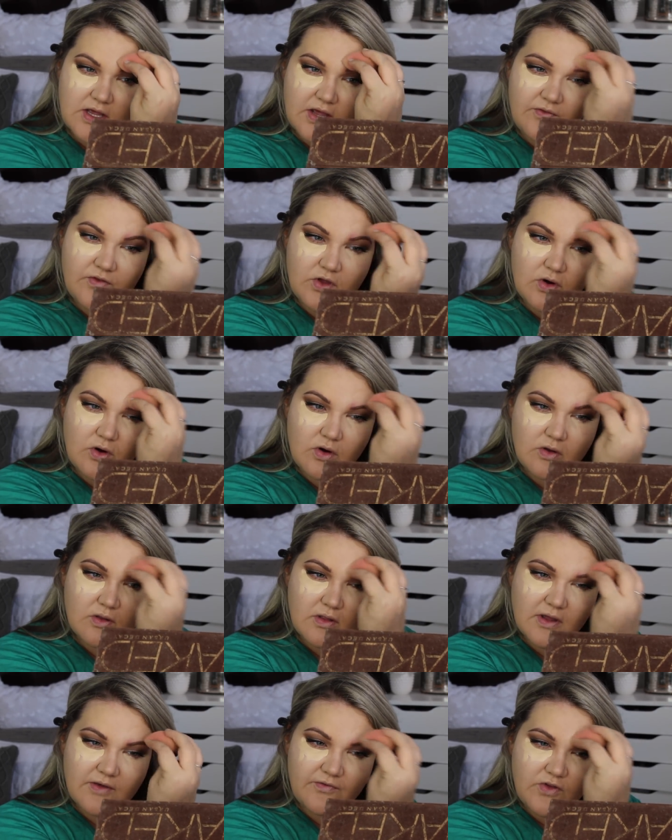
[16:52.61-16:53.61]
If you
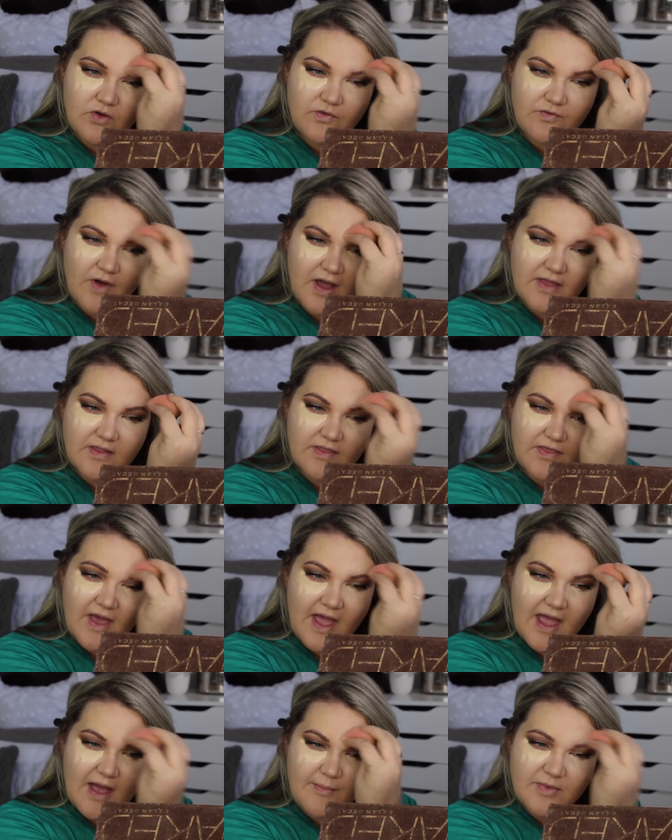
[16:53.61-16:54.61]
don't, if you find that
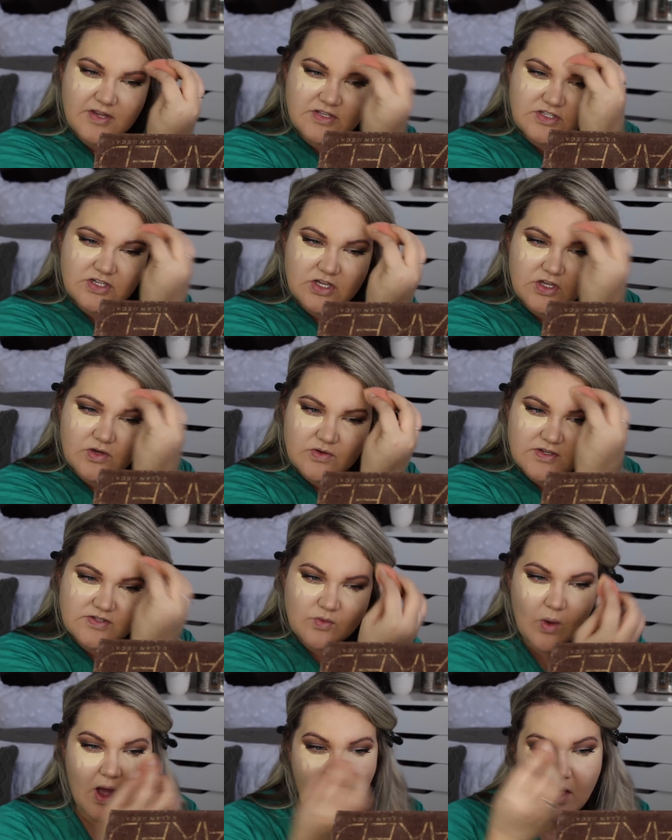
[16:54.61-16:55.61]
that happens to you
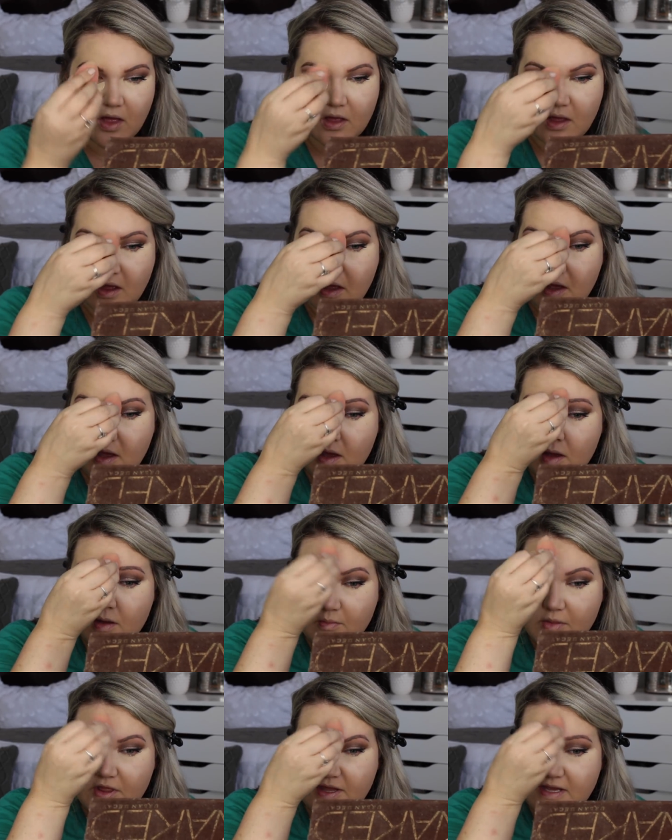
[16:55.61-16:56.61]
as well,
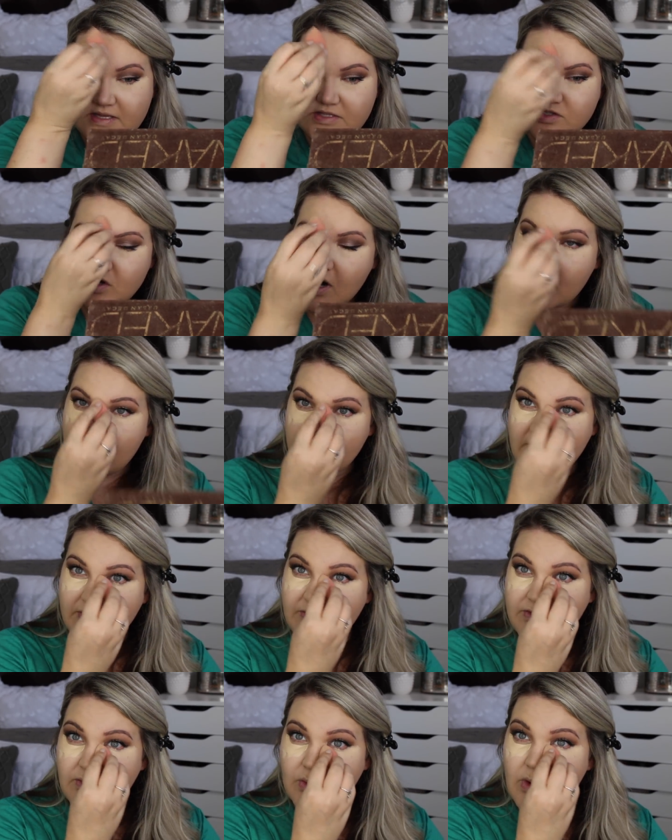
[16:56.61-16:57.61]
please try
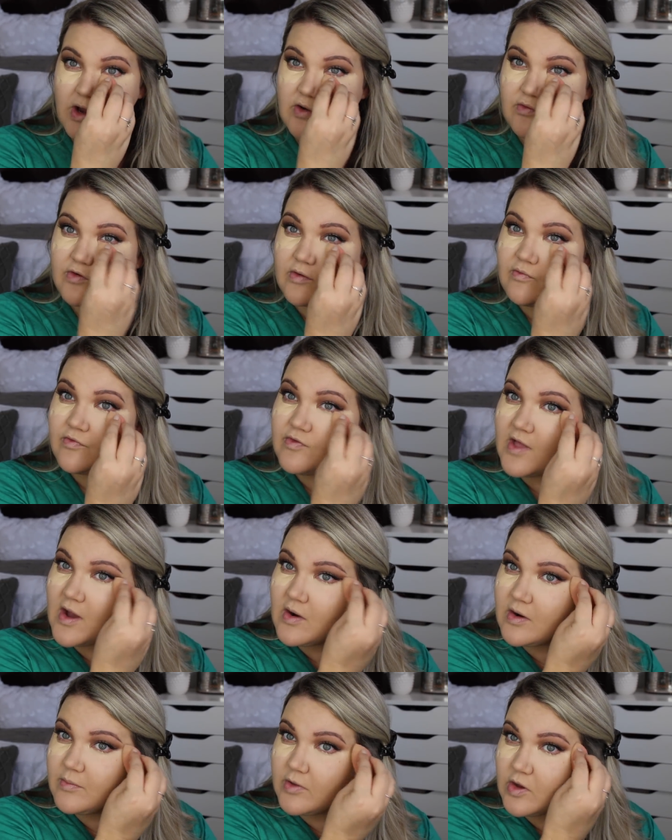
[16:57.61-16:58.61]
this one from
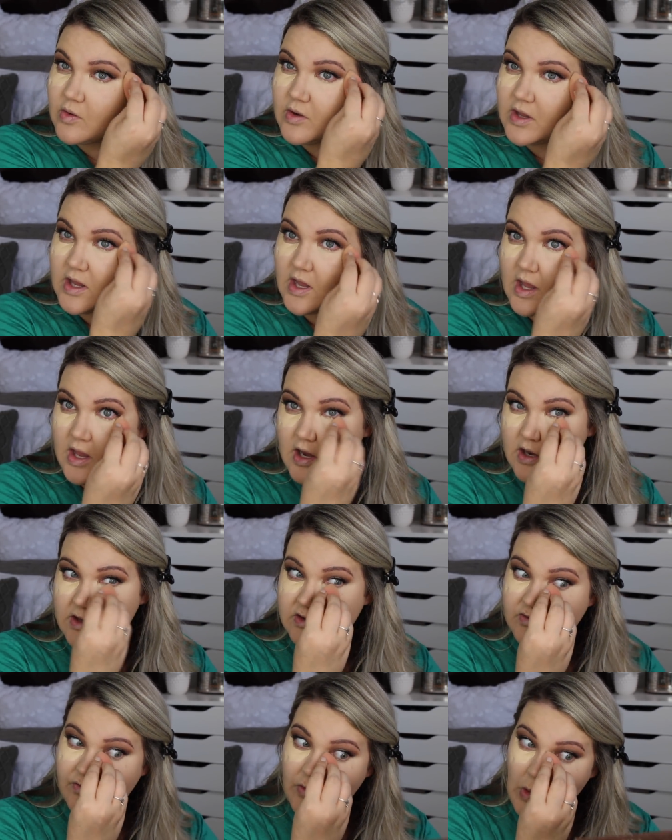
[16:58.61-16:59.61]
Flower Beauty. It
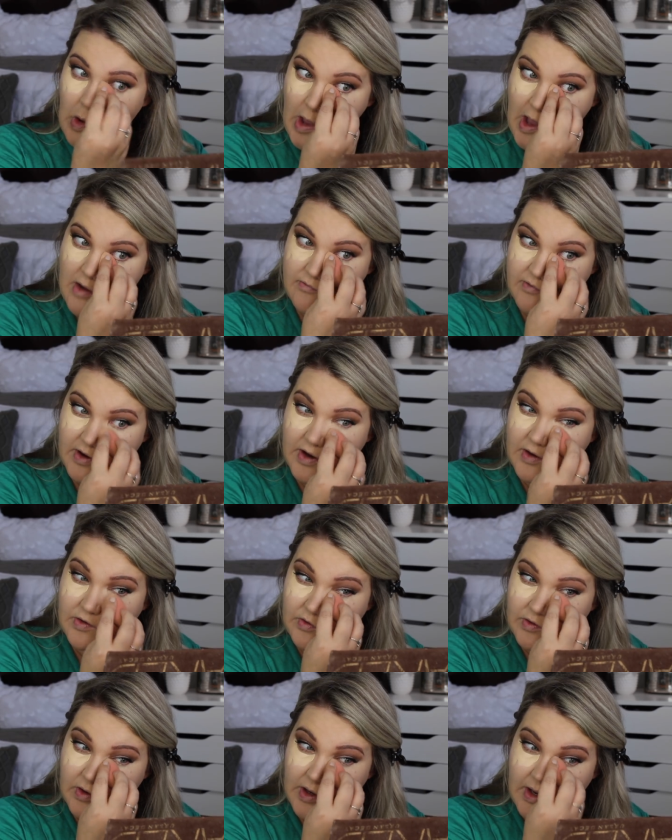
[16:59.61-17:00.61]
is full
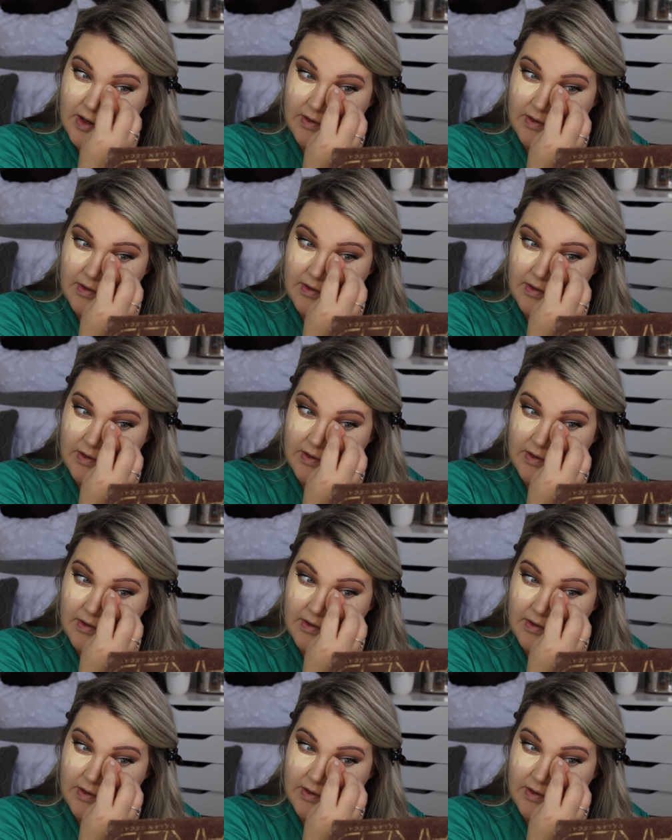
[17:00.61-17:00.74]
coverage.